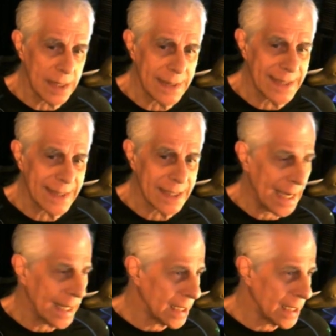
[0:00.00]

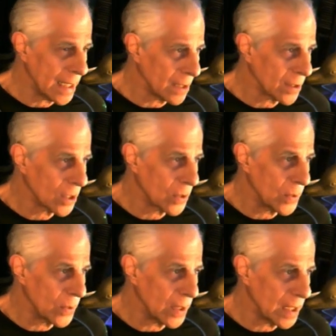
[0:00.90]
insanity, the
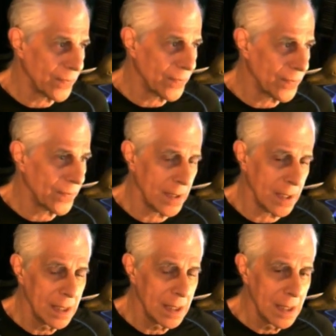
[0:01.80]
grief
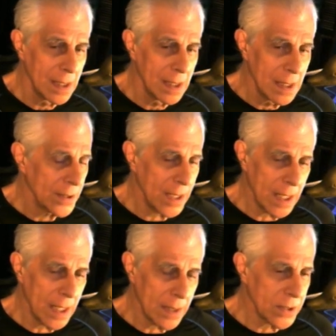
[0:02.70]

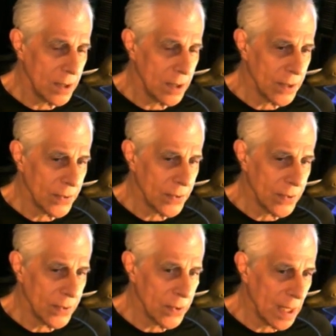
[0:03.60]
that was going through
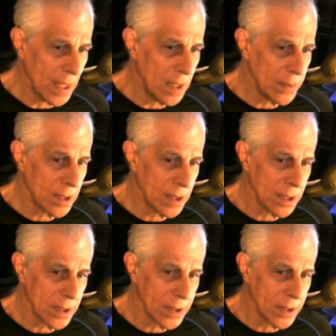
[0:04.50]
the crowd,
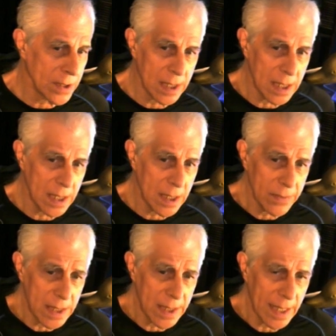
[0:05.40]
because he
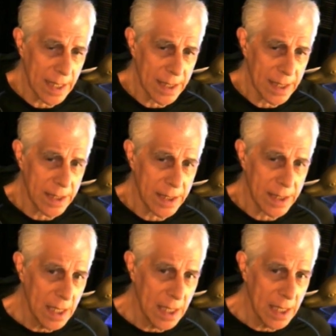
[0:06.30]
really had
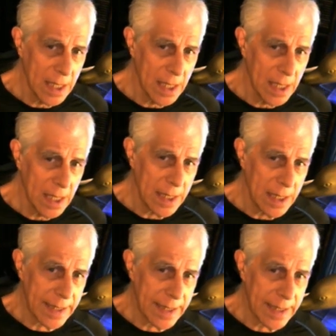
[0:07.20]
established
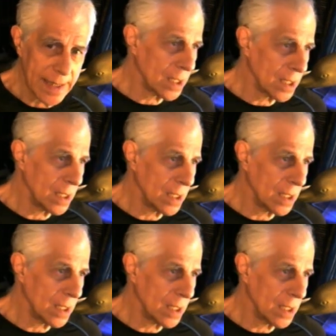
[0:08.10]
himself
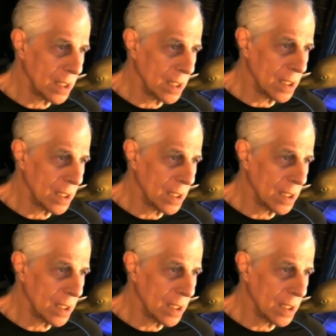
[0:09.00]
as